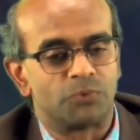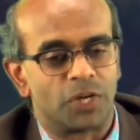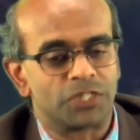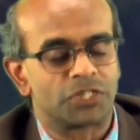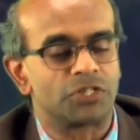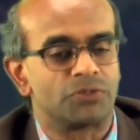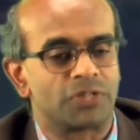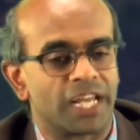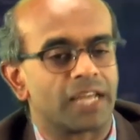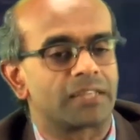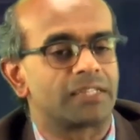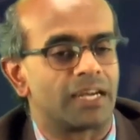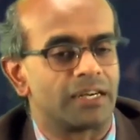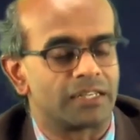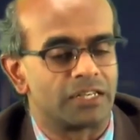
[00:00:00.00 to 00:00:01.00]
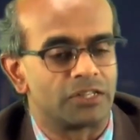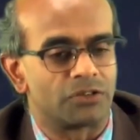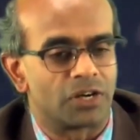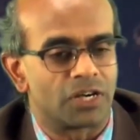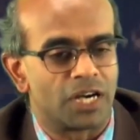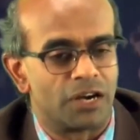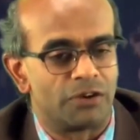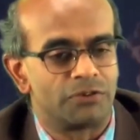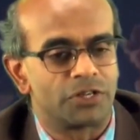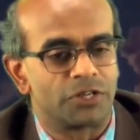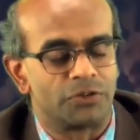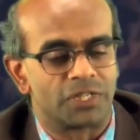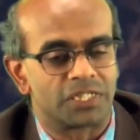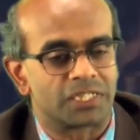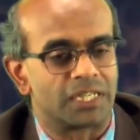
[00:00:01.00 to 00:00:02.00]
once you take that into account,
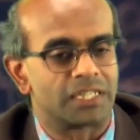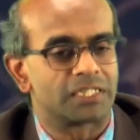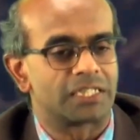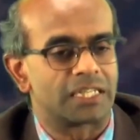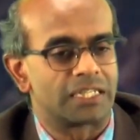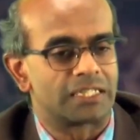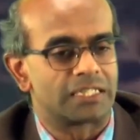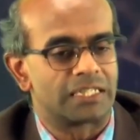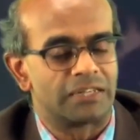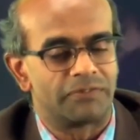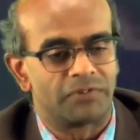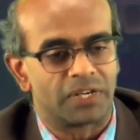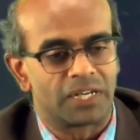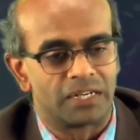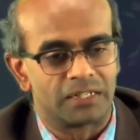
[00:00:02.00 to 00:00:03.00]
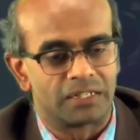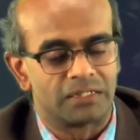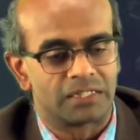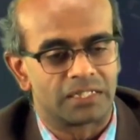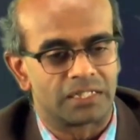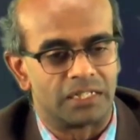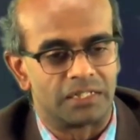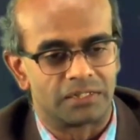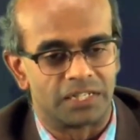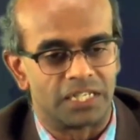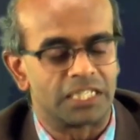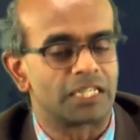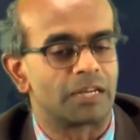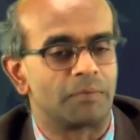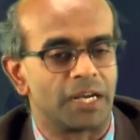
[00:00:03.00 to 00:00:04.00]
your statistical significance is
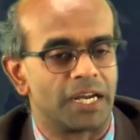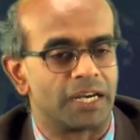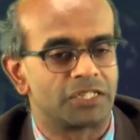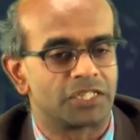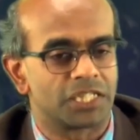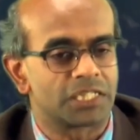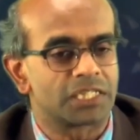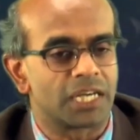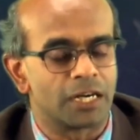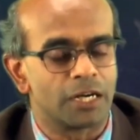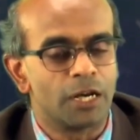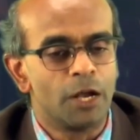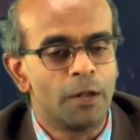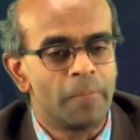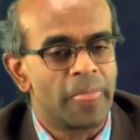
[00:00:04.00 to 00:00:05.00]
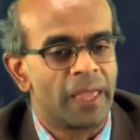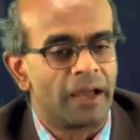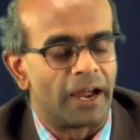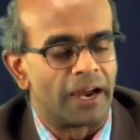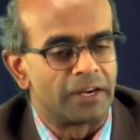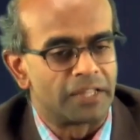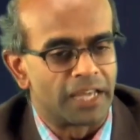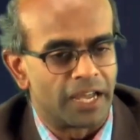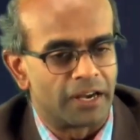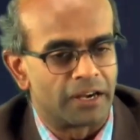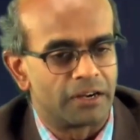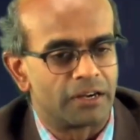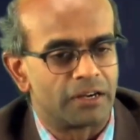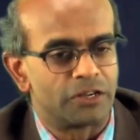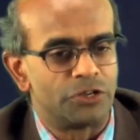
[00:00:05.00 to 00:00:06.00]
reasonably adjusted, and
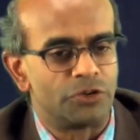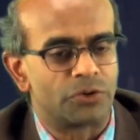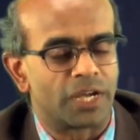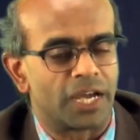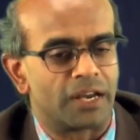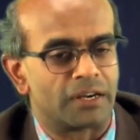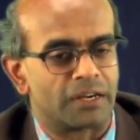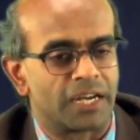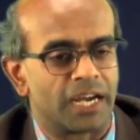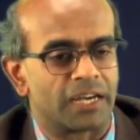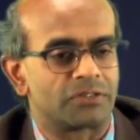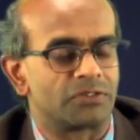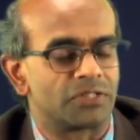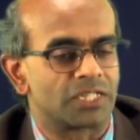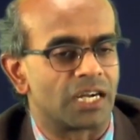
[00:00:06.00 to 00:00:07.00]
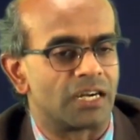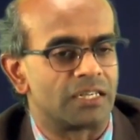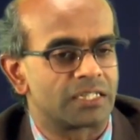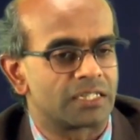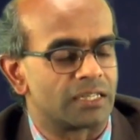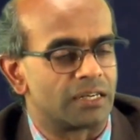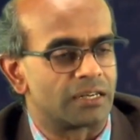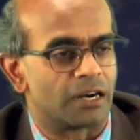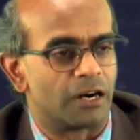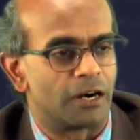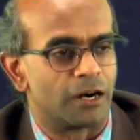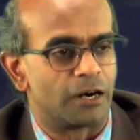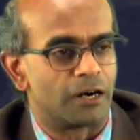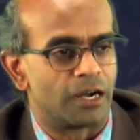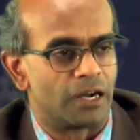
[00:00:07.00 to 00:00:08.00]
then you can get results that
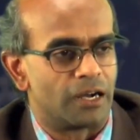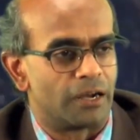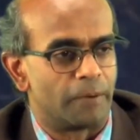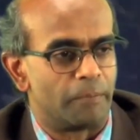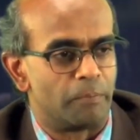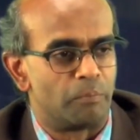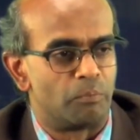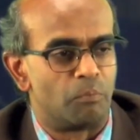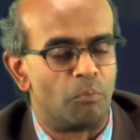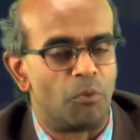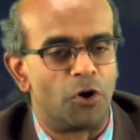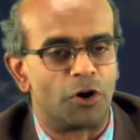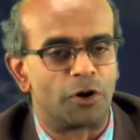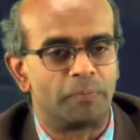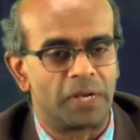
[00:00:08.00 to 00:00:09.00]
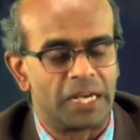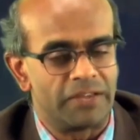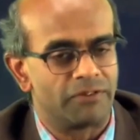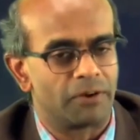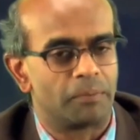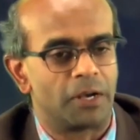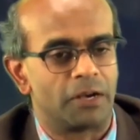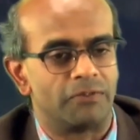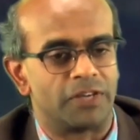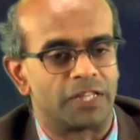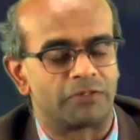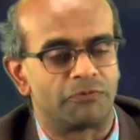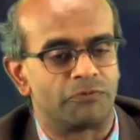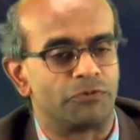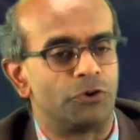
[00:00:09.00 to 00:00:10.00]
are more believable
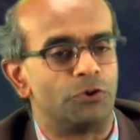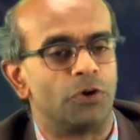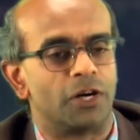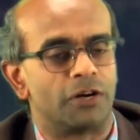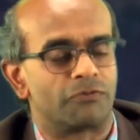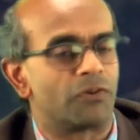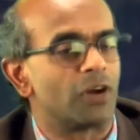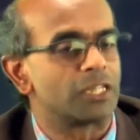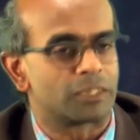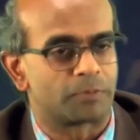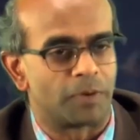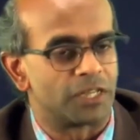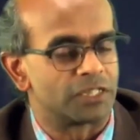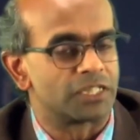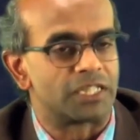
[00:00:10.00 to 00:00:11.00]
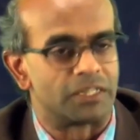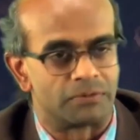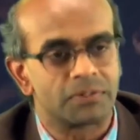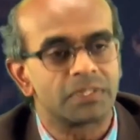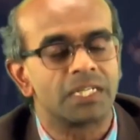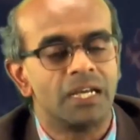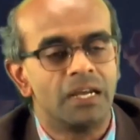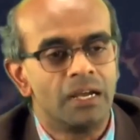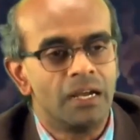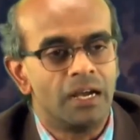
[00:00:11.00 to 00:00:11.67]
with fewer false positives.